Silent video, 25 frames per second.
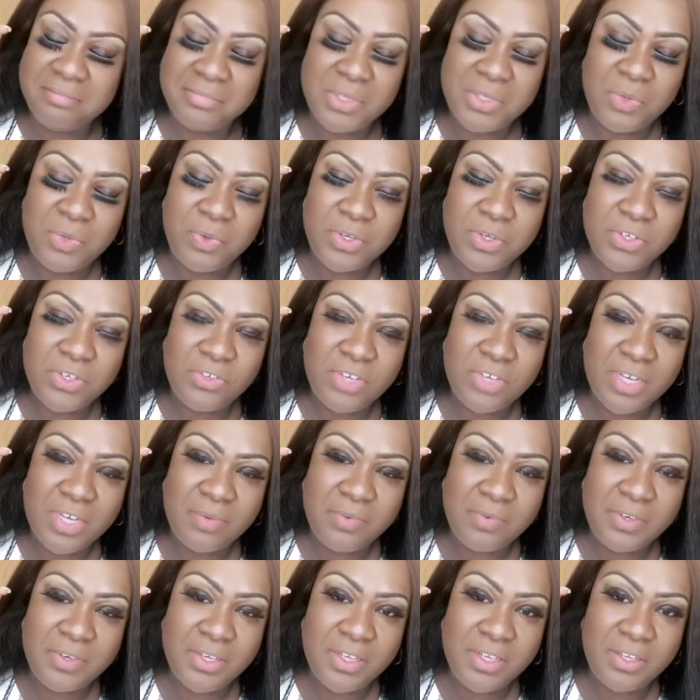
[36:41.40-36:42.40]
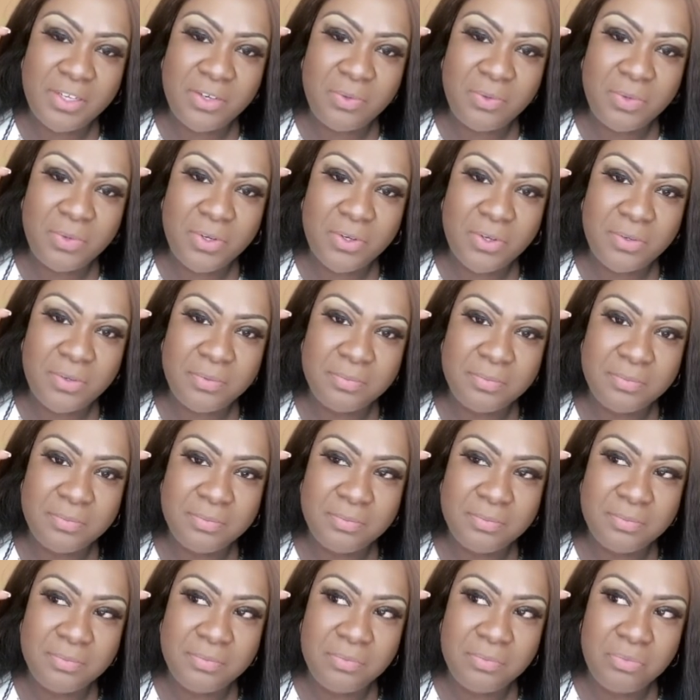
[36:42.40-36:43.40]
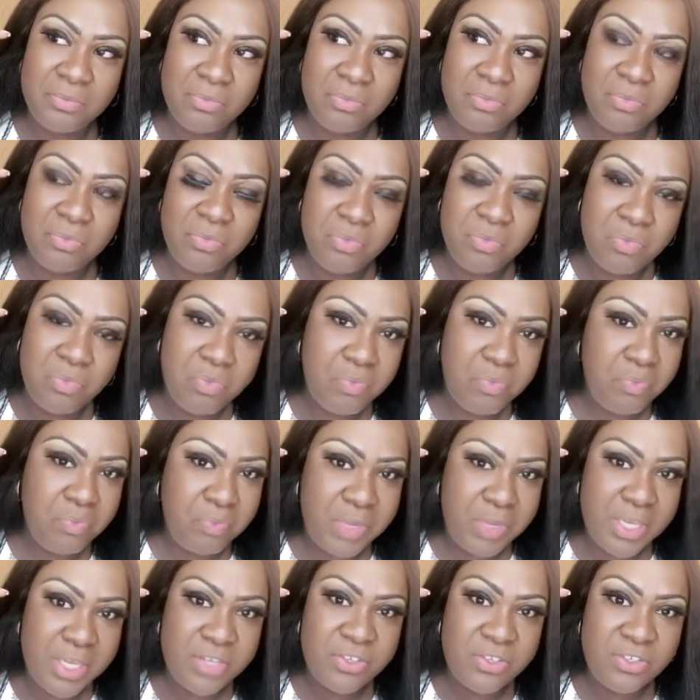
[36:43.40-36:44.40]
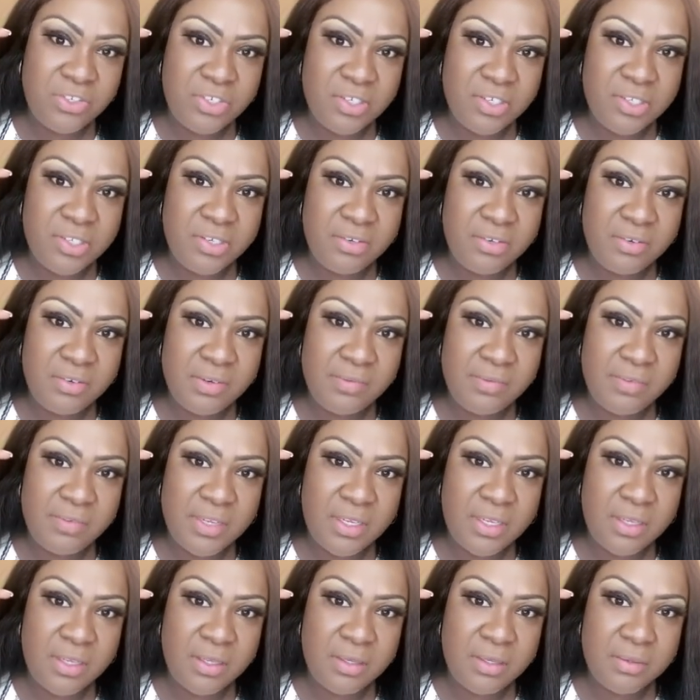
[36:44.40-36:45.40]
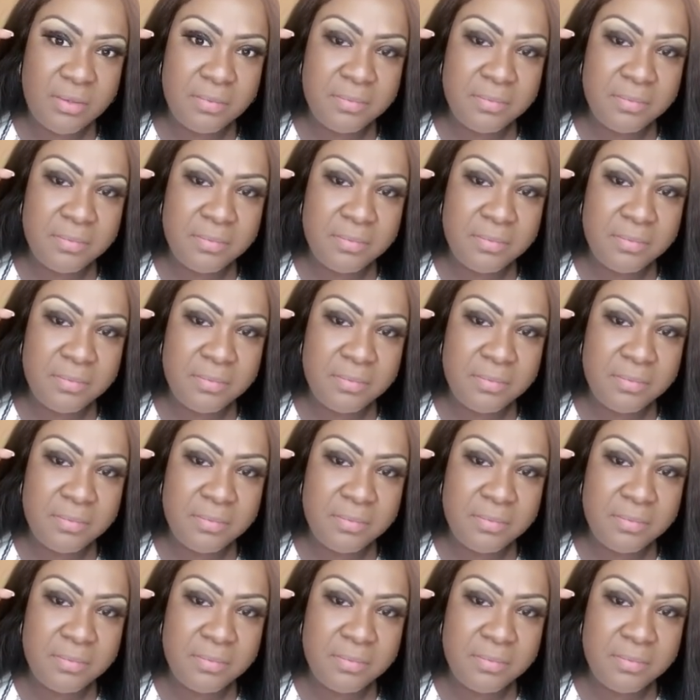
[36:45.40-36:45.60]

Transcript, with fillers: Wouldn't trade him for nothing in the world. Biggest cheerleader and fan.